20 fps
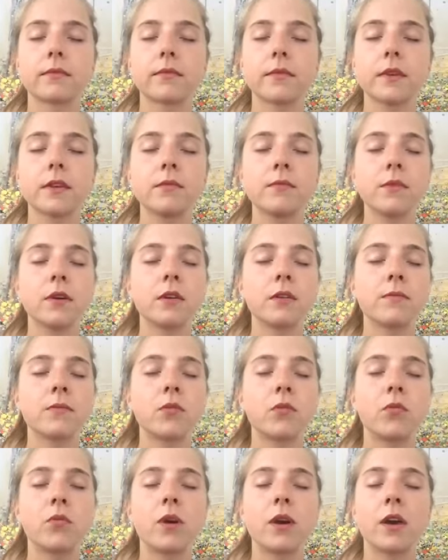And become
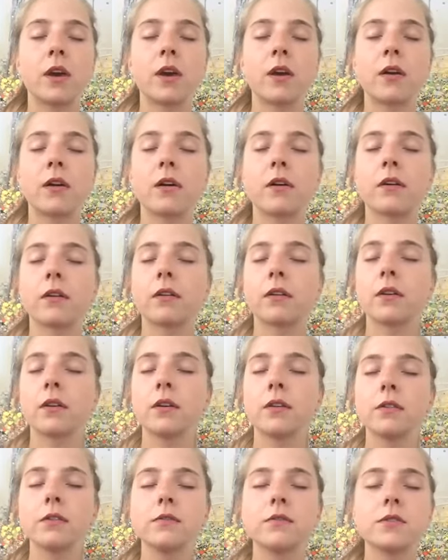aware
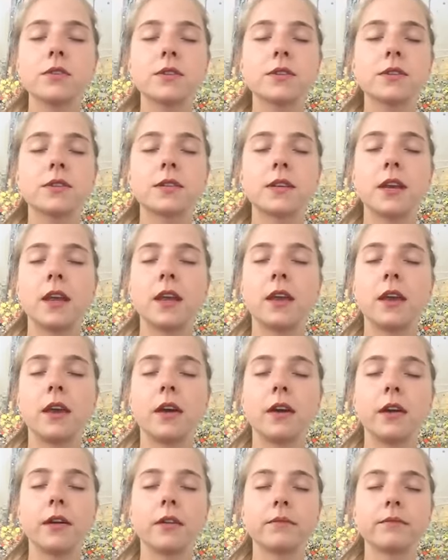of just sitting
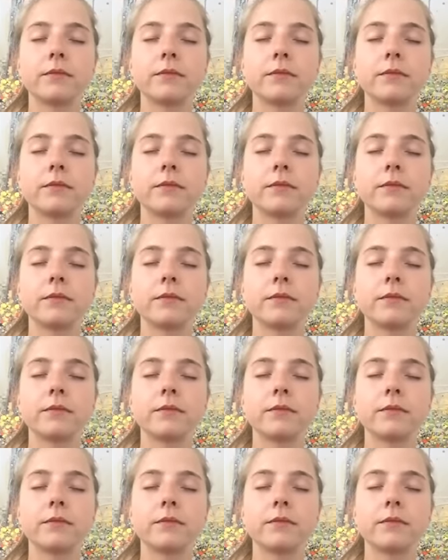here.